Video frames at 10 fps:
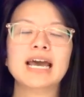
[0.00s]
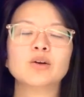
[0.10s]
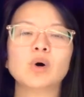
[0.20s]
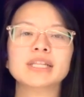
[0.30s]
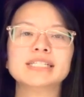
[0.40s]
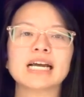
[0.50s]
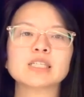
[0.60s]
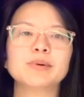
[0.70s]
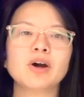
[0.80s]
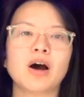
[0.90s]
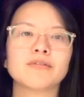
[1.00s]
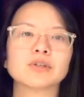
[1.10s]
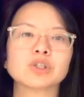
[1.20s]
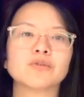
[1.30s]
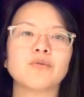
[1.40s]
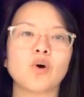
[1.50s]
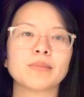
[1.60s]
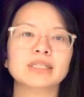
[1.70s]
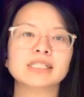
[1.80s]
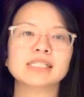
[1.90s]
And while the textbook offers
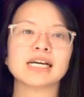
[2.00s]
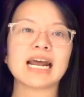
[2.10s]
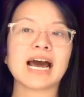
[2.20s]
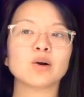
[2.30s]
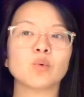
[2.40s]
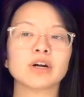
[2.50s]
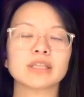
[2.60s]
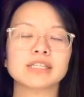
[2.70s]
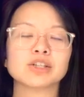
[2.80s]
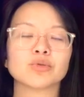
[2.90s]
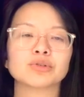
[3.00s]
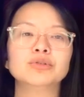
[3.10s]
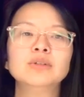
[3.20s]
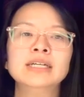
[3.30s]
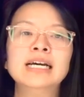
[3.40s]
formulas on how to work this through,